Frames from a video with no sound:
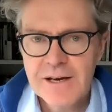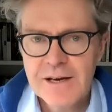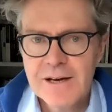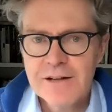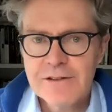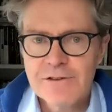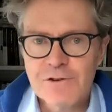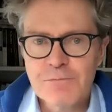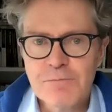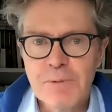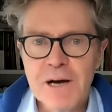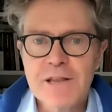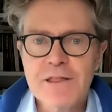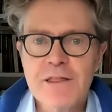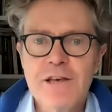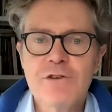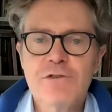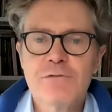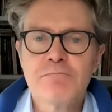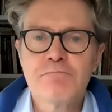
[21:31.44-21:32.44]
Despite
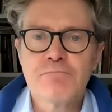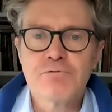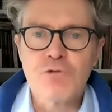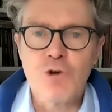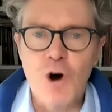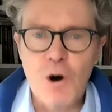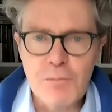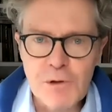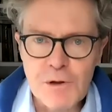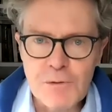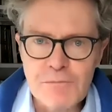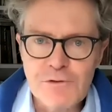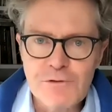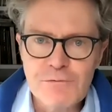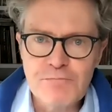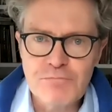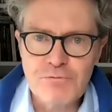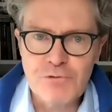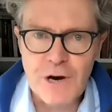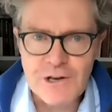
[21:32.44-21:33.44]
these problems,
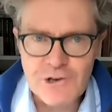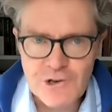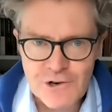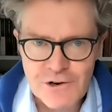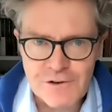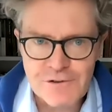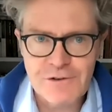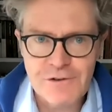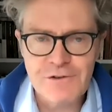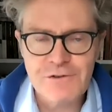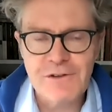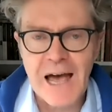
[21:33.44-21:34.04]
prejudices,